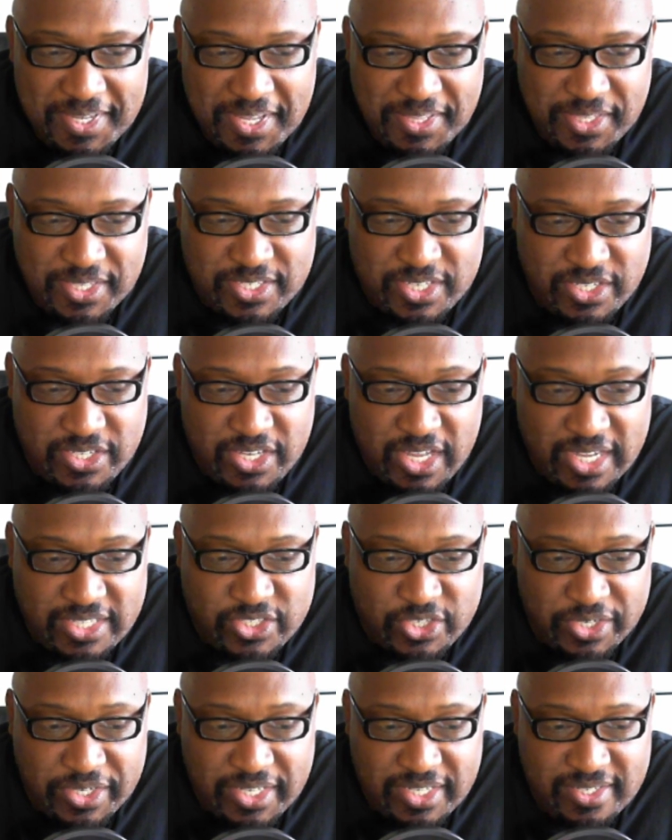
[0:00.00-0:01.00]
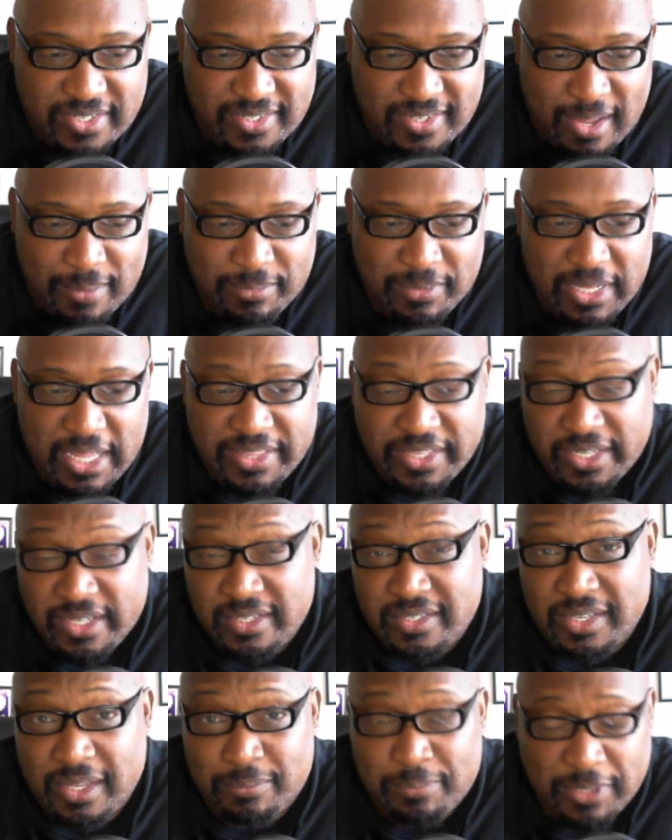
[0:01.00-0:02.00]
the seductionist, I'm glad they didn't
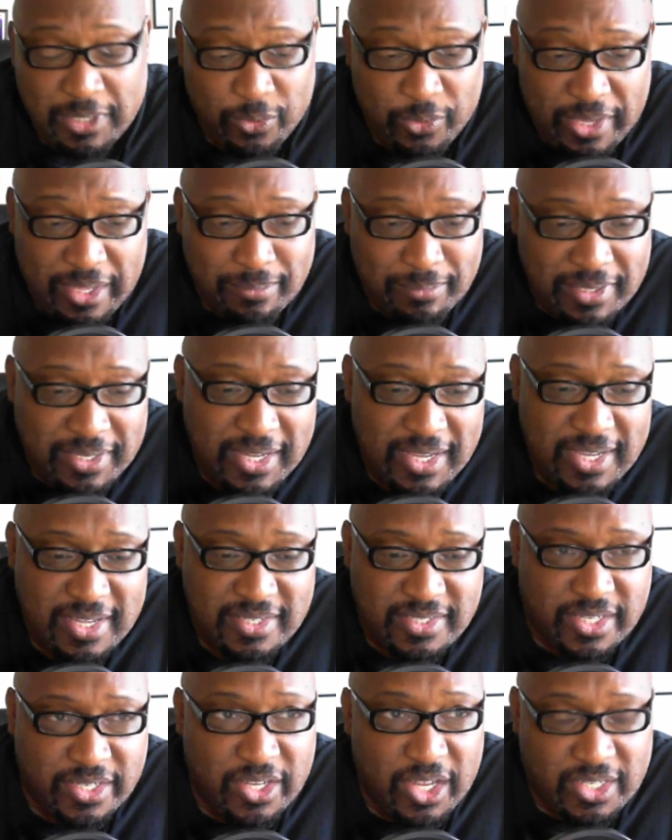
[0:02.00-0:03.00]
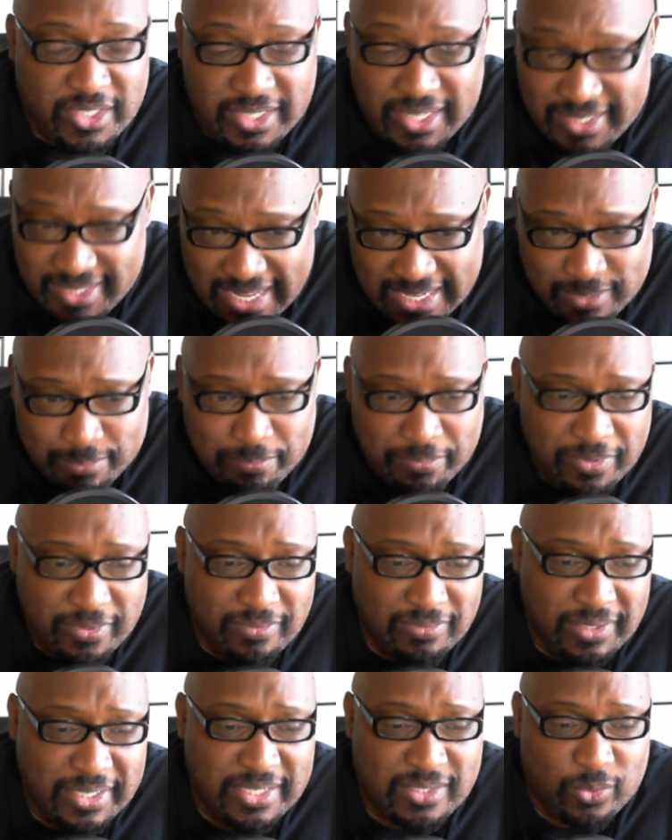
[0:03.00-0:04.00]
say PUA, but seductionist, that's
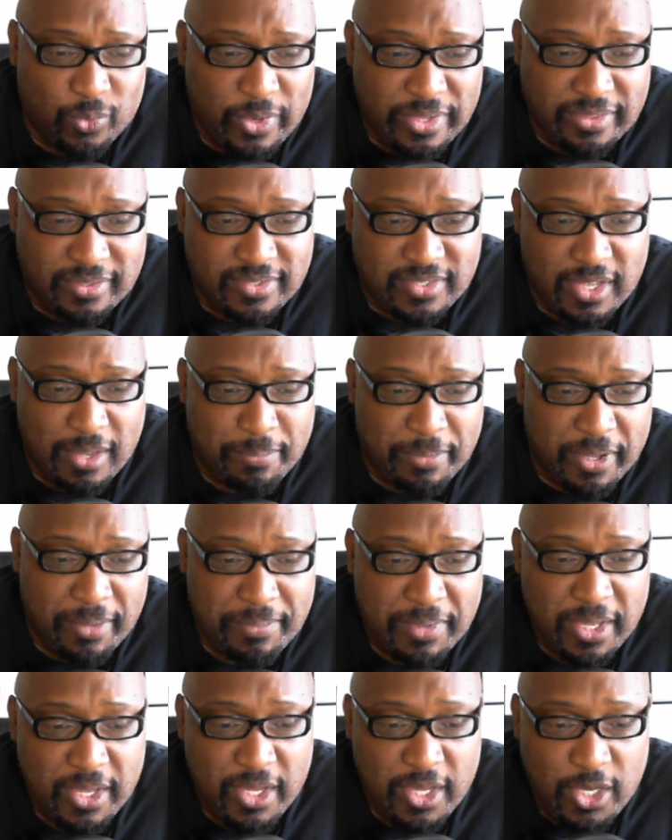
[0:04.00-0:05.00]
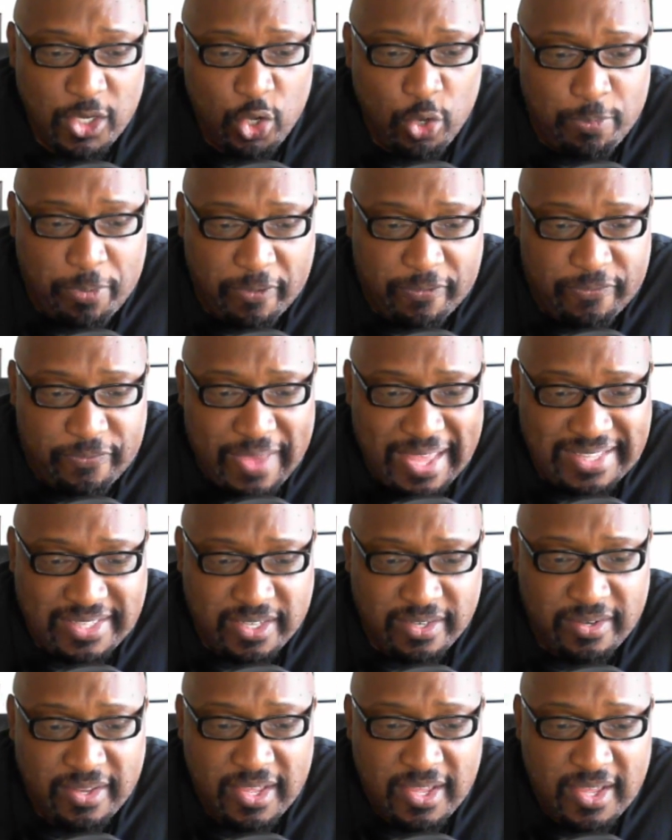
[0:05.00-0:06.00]
at least one step up, who
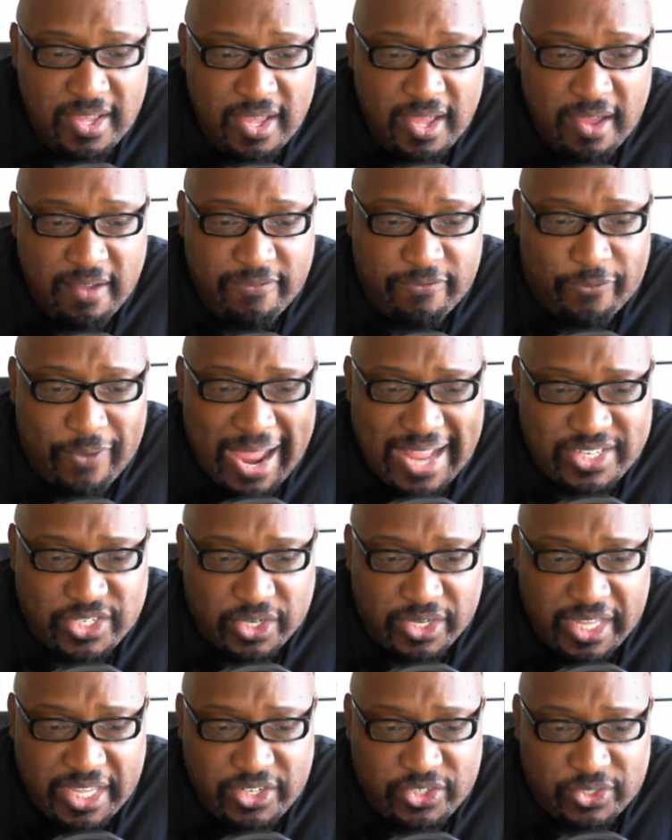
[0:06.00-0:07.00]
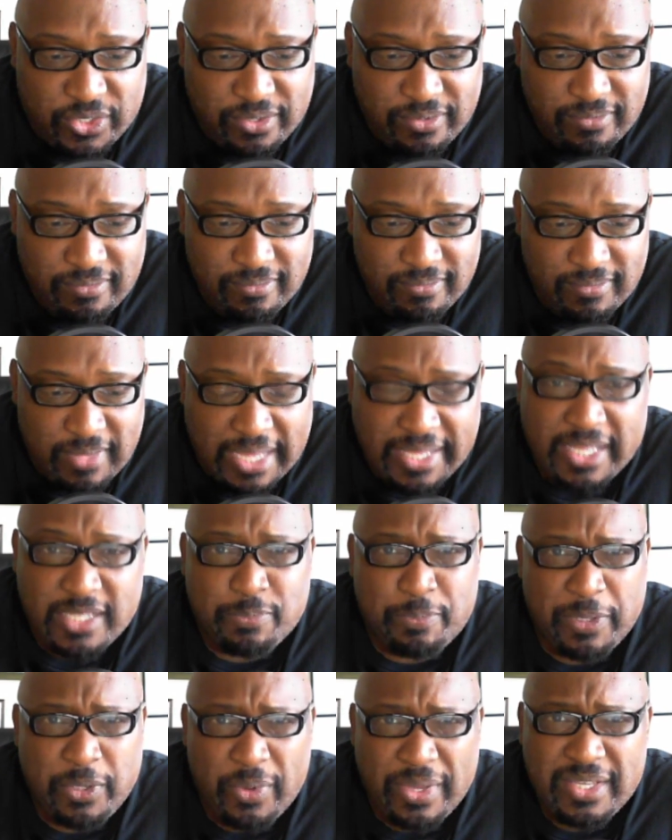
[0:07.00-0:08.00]
perfected fractionation. I guess
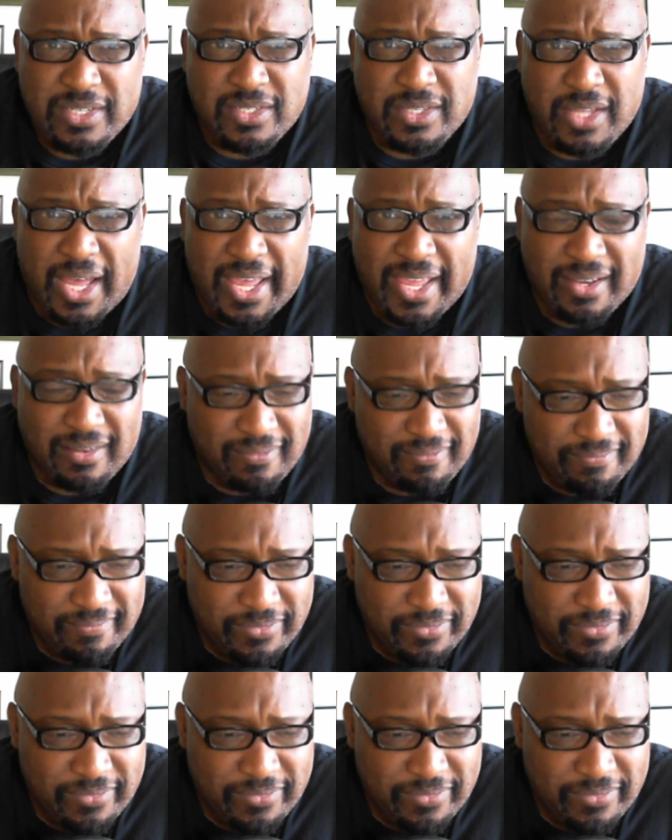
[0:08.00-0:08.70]
PUA is dying.